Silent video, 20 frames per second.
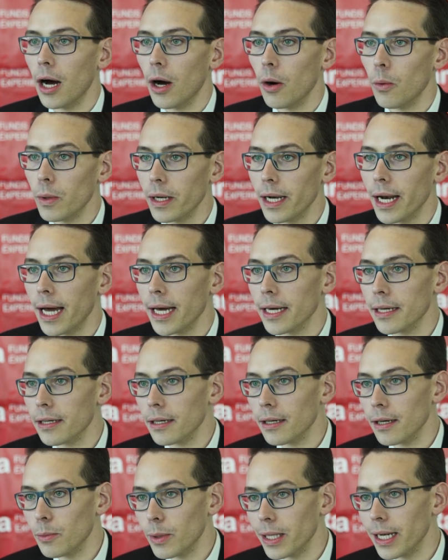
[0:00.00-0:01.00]
we
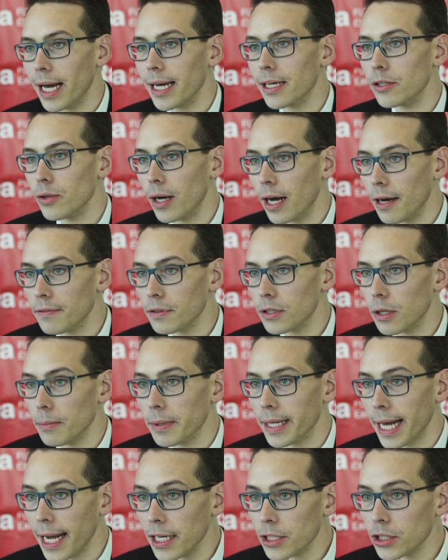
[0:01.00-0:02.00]
like to have some
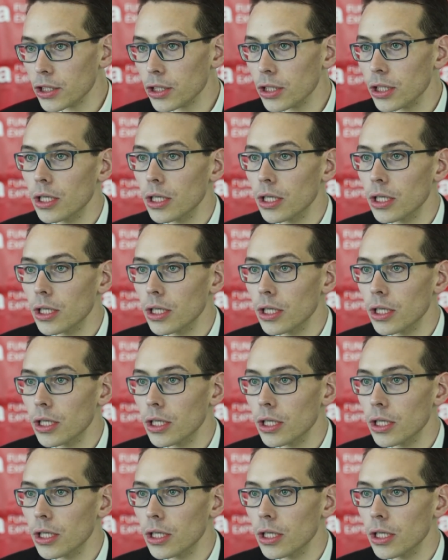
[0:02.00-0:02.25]
cash.